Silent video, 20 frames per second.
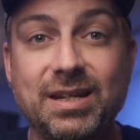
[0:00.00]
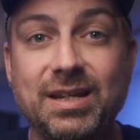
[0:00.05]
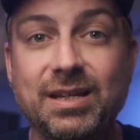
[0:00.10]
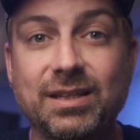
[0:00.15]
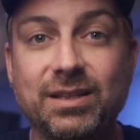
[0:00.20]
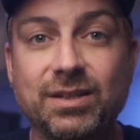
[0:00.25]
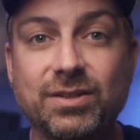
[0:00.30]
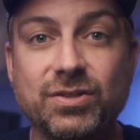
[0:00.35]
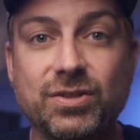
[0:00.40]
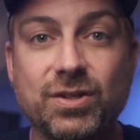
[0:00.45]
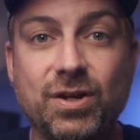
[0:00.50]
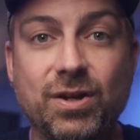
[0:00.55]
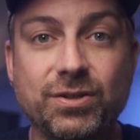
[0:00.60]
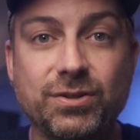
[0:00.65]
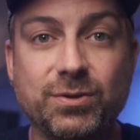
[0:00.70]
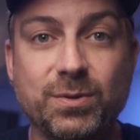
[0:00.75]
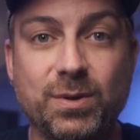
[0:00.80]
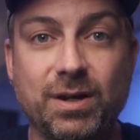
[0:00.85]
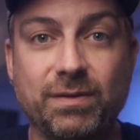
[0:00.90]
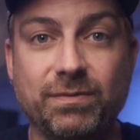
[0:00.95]
Kit List
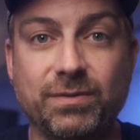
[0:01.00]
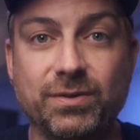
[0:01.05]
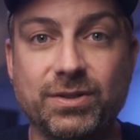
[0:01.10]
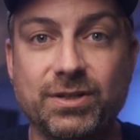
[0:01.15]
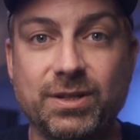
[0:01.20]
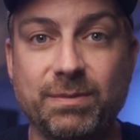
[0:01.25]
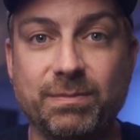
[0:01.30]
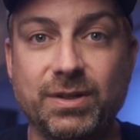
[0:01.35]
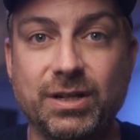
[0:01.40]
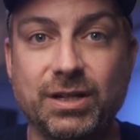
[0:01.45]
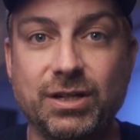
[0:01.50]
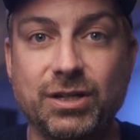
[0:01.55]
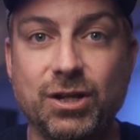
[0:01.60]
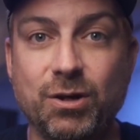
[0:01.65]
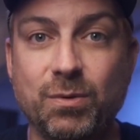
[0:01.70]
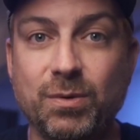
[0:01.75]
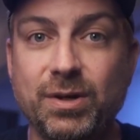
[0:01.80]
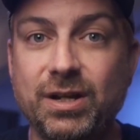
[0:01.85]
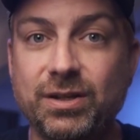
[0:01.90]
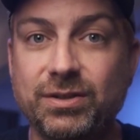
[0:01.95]
also offers something no
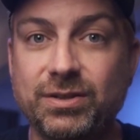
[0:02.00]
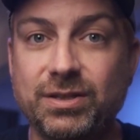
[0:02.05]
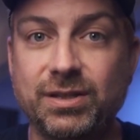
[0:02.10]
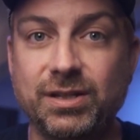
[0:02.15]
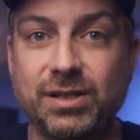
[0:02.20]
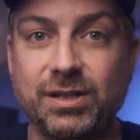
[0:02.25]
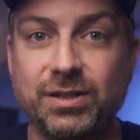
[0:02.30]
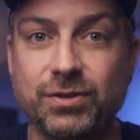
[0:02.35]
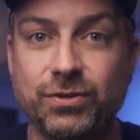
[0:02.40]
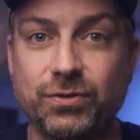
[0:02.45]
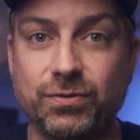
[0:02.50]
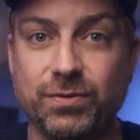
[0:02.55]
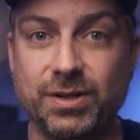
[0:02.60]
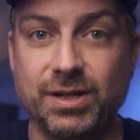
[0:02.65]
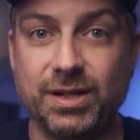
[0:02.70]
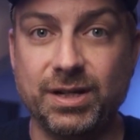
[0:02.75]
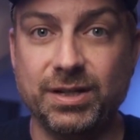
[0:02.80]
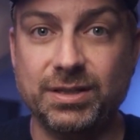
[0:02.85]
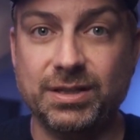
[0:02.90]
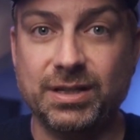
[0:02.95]
one else in the industry
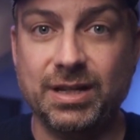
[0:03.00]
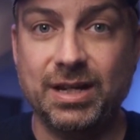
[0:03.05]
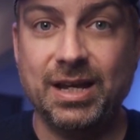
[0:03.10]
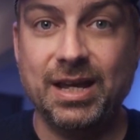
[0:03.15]
does: